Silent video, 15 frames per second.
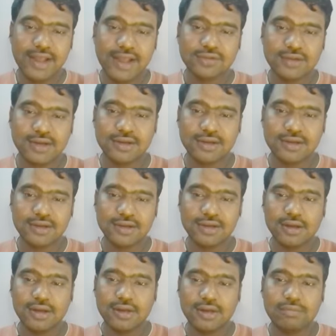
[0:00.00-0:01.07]
actually.
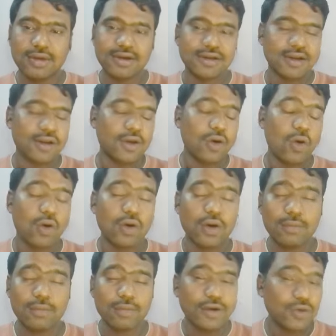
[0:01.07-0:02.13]
But
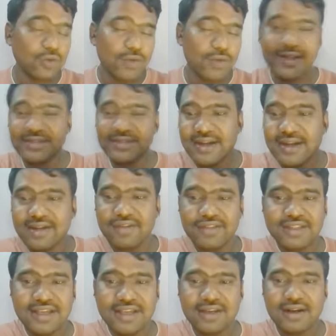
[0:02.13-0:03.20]
you understand
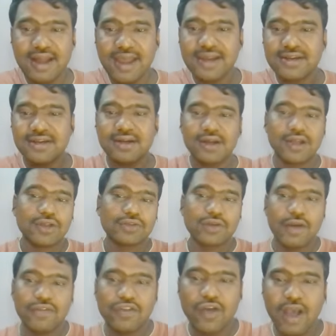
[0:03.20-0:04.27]
everything, right?
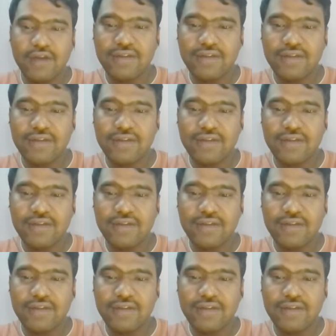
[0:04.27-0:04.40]
So if you